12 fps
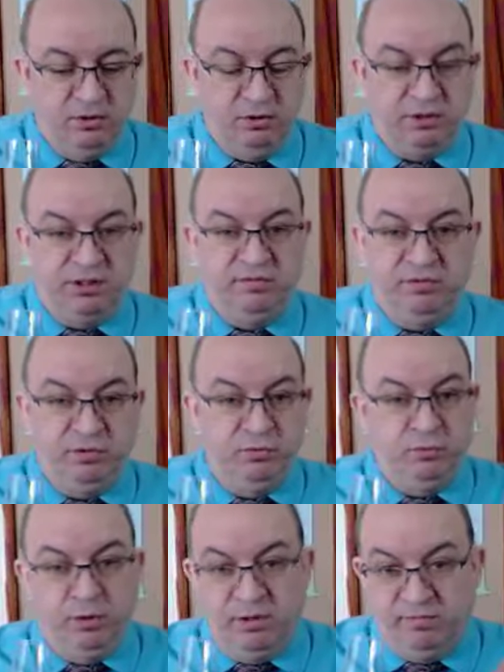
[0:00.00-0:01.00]
give
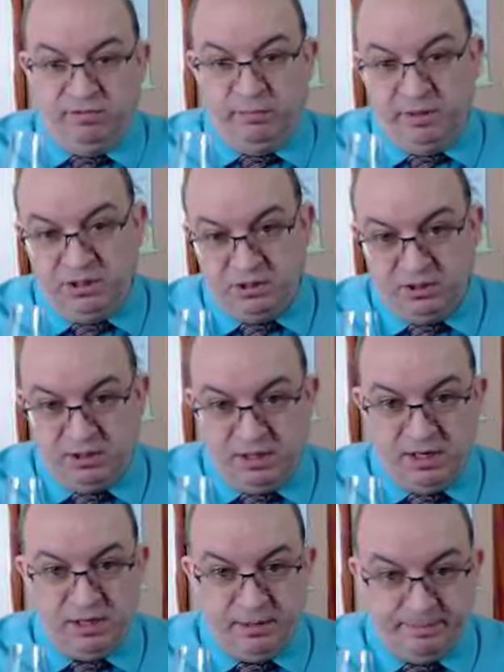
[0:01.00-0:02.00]
you information
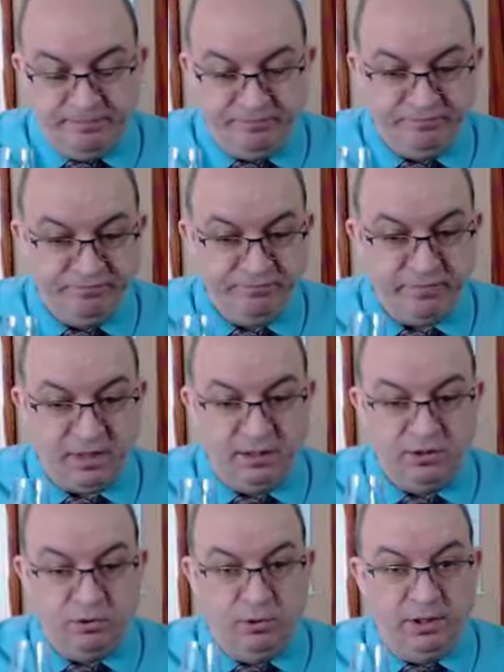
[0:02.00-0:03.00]
there,
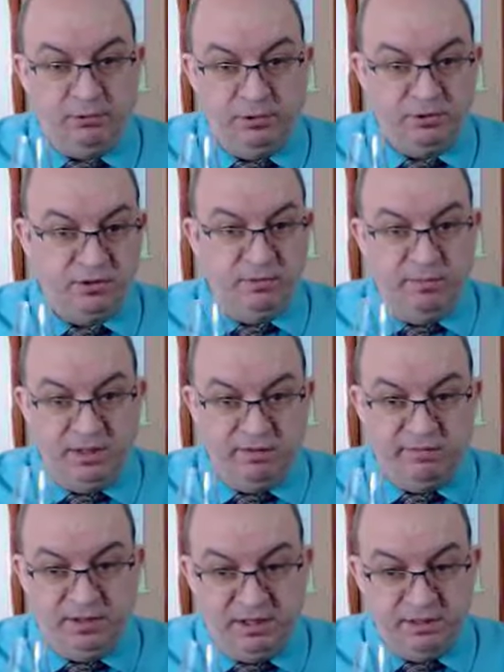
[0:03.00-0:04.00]
so I wrote something
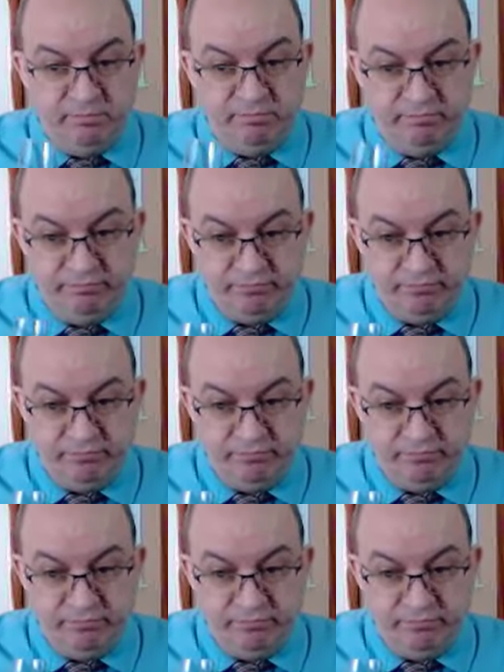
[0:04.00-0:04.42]
for him.